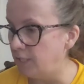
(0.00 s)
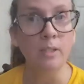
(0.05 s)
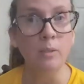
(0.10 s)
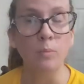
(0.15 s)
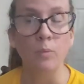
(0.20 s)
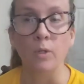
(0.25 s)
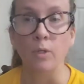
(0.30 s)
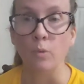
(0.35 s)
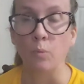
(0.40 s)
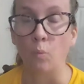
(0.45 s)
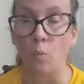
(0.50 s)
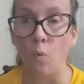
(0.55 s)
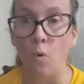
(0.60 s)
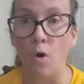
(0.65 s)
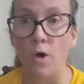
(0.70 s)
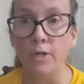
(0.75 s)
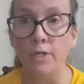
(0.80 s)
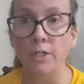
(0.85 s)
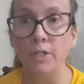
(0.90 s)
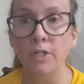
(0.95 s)
with
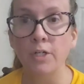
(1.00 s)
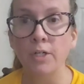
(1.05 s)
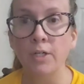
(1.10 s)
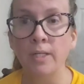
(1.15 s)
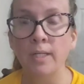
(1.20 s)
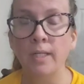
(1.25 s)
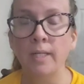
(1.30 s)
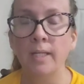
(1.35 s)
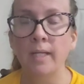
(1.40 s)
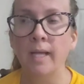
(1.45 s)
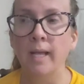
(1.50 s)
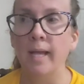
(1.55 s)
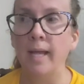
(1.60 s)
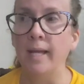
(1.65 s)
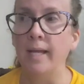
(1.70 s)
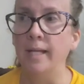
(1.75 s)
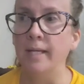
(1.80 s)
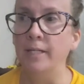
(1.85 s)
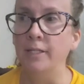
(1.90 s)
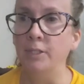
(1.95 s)
water.
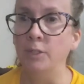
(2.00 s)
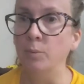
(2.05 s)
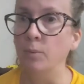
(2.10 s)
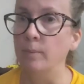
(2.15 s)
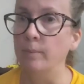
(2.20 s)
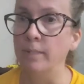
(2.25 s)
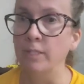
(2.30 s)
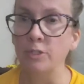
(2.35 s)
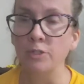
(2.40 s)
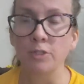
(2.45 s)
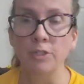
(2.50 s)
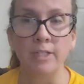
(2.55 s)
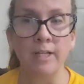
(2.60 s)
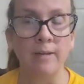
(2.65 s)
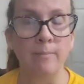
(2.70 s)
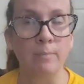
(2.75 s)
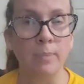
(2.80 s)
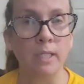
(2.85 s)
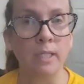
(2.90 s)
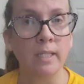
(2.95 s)
And you want to make sure you
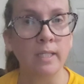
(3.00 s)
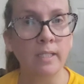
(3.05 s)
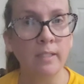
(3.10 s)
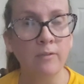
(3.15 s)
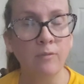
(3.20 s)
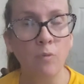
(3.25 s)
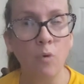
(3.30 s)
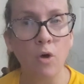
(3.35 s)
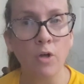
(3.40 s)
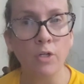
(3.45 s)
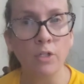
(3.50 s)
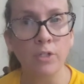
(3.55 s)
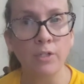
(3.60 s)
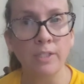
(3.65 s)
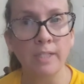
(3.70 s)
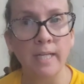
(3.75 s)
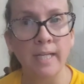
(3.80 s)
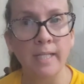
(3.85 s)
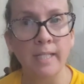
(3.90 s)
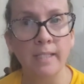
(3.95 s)
have plenty of water
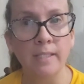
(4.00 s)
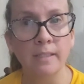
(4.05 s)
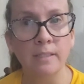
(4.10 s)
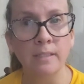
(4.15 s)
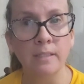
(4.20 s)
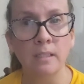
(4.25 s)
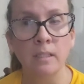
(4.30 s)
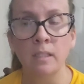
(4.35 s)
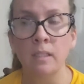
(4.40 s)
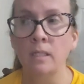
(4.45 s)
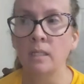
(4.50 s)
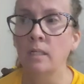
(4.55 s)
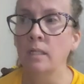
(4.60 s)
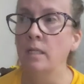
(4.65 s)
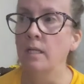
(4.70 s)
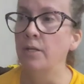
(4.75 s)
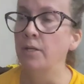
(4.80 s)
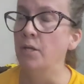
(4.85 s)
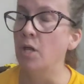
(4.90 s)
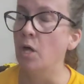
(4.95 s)
on hand,
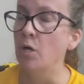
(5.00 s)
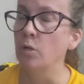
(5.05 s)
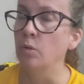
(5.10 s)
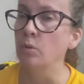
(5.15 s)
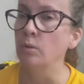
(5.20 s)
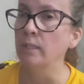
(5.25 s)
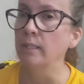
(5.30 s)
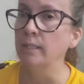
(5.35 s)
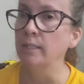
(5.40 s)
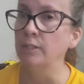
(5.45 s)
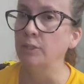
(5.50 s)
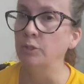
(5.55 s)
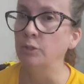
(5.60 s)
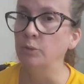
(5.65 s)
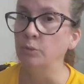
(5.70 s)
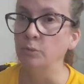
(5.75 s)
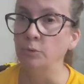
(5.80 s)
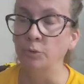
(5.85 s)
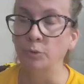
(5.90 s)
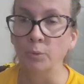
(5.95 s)
not only
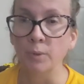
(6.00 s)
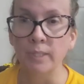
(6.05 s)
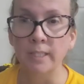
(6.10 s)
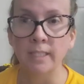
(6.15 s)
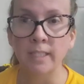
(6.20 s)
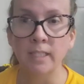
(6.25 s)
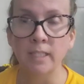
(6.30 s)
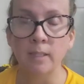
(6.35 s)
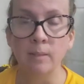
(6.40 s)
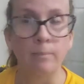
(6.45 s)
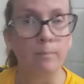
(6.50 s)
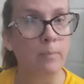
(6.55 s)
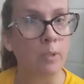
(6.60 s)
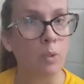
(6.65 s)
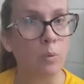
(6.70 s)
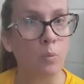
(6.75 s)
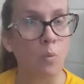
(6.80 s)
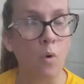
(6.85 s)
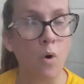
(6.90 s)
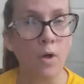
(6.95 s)
to drink,
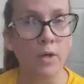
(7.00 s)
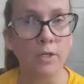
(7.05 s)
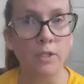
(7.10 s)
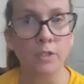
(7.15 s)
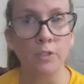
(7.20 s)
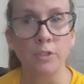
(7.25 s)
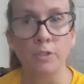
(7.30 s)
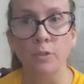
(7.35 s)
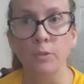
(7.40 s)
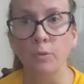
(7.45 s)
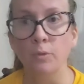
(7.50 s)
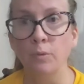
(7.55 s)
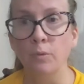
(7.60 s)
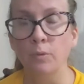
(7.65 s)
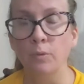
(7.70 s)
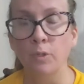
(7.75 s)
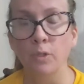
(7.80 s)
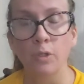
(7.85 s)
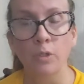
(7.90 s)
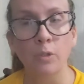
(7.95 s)
but water
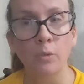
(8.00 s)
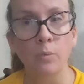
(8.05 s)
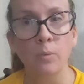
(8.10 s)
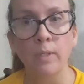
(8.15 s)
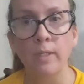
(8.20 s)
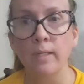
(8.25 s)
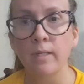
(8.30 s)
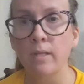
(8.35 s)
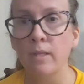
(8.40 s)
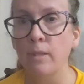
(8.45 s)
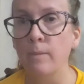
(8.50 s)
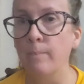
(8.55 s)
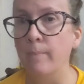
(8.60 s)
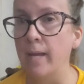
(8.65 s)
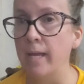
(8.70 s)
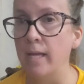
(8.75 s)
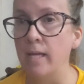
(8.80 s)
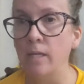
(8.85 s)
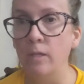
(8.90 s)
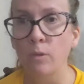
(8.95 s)
to cook with,
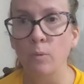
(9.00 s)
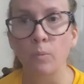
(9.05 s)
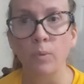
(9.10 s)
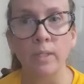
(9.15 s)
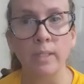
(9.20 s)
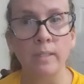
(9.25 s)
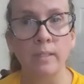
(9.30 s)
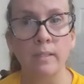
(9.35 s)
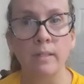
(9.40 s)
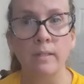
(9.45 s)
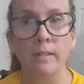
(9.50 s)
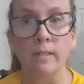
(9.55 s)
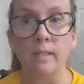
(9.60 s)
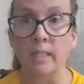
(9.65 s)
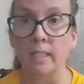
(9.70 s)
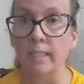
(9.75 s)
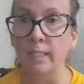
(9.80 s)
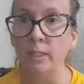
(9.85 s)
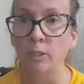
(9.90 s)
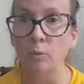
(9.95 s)
bathe with,
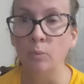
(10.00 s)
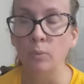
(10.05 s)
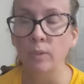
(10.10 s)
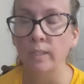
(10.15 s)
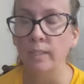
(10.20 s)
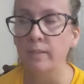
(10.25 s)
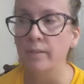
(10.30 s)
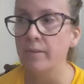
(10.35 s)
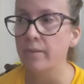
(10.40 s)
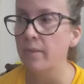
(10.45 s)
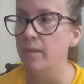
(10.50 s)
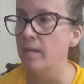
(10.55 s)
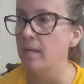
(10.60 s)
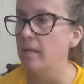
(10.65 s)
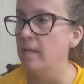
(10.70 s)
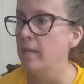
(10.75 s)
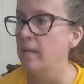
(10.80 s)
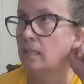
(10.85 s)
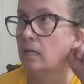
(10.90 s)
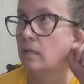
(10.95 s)
clean with.
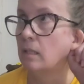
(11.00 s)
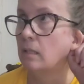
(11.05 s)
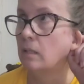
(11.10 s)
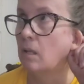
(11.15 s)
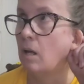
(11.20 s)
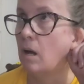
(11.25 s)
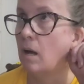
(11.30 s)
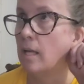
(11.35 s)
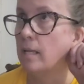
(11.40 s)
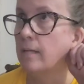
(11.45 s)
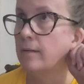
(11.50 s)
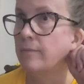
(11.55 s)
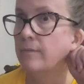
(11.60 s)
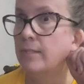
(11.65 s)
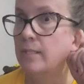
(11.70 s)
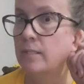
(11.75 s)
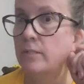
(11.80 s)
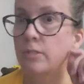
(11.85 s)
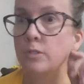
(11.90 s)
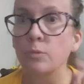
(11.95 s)
A lot of
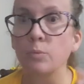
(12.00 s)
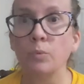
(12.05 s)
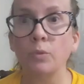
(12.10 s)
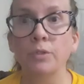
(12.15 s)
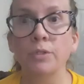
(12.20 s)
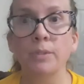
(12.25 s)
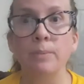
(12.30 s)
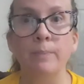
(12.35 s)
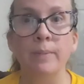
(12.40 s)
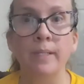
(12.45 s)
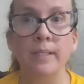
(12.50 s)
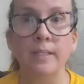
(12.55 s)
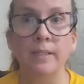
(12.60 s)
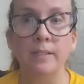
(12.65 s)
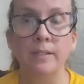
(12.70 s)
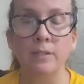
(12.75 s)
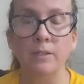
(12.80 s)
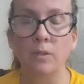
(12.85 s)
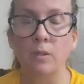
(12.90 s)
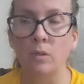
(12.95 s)
this will
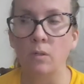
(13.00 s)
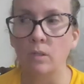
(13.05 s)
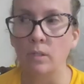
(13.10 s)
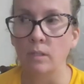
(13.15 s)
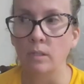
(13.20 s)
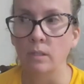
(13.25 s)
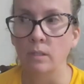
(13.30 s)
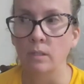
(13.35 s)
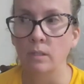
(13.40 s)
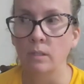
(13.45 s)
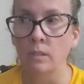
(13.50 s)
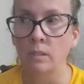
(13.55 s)
depend on